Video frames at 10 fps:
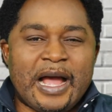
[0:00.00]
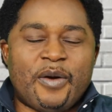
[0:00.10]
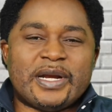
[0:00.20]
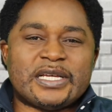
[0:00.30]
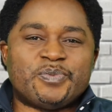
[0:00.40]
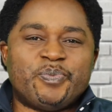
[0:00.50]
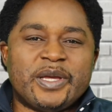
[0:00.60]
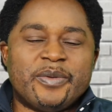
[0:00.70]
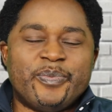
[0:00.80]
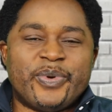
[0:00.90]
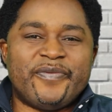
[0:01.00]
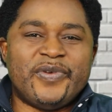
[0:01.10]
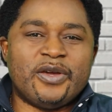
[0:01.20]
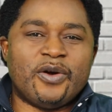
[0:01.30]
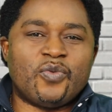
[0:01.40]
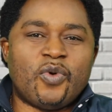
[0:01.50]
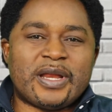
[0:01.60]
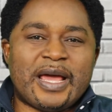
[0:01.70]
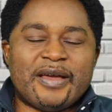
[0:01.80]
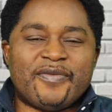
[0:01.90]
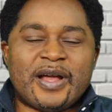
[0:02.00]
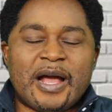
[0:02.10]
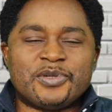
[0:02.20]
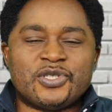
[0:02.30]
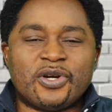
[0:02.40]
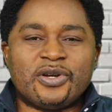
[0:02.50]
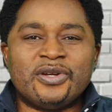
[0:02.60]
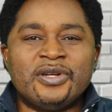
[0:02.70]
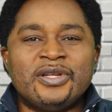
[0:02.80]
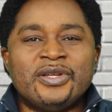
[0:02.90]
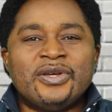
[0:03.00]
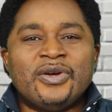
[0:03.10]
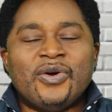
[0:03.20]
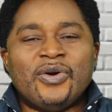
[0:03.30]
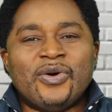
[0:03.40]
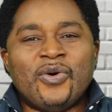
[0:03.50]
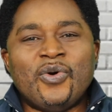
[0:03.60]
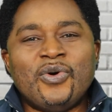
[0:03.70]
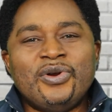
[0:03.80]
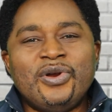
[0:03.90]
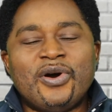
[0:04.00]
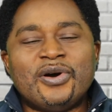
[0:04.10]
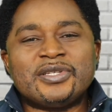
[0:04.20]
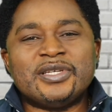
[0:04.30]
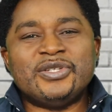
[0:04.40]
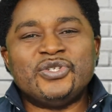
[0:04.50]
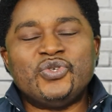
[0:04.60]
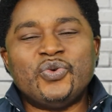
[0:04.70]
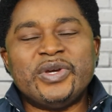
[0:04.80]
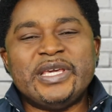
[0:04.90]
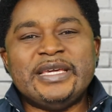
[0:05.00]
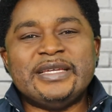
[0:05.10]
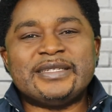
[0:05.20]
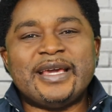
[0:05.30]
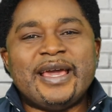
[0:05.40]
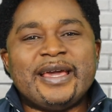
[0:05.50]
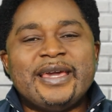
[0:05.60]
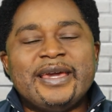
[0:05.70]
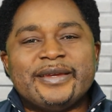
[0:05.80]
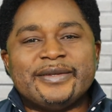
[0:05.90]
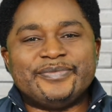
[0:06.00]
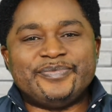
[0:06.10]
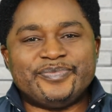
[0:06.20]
I want to speak briefly on what I have captioned. Oh Lord, do it again.